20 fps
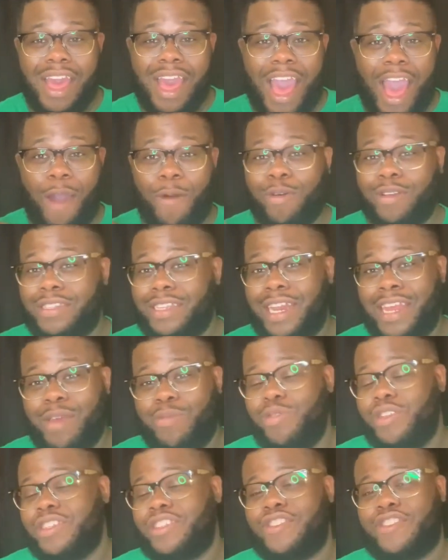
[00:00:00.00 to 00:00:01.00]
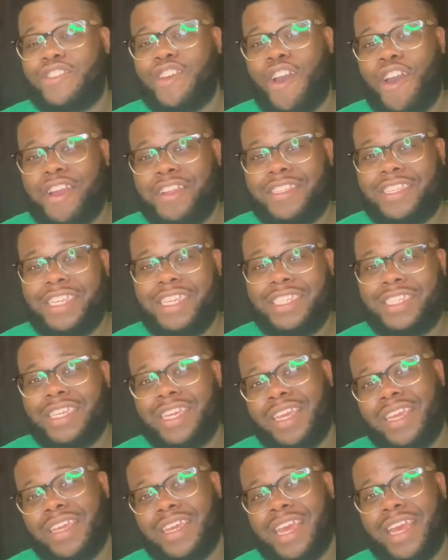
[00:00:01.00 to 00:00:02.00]
I wasn't able to start
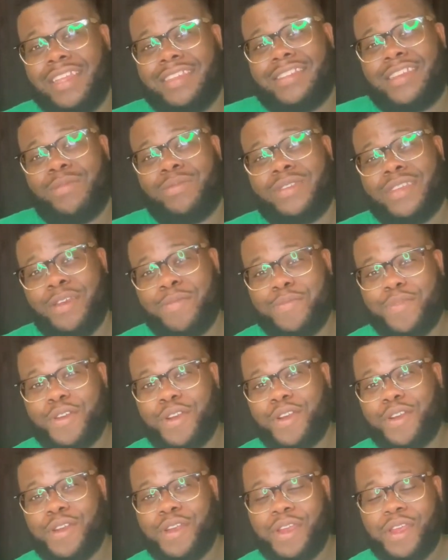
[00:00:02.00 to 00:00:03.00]
teaching in September,